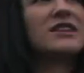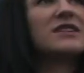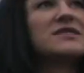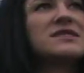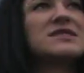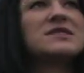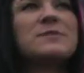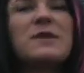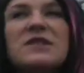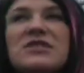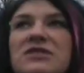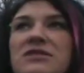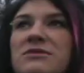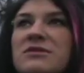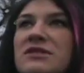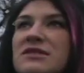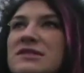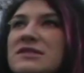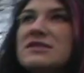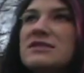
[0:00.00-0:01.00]
is, especially
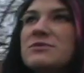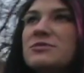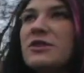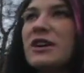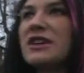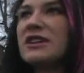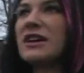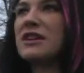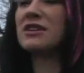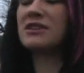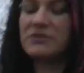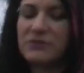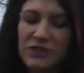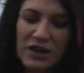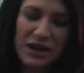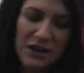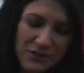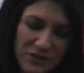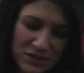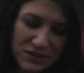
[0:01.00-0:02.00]
when you see the bright yellow
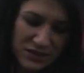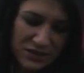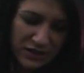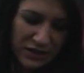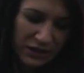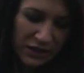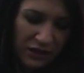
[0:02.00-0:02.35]
flowers.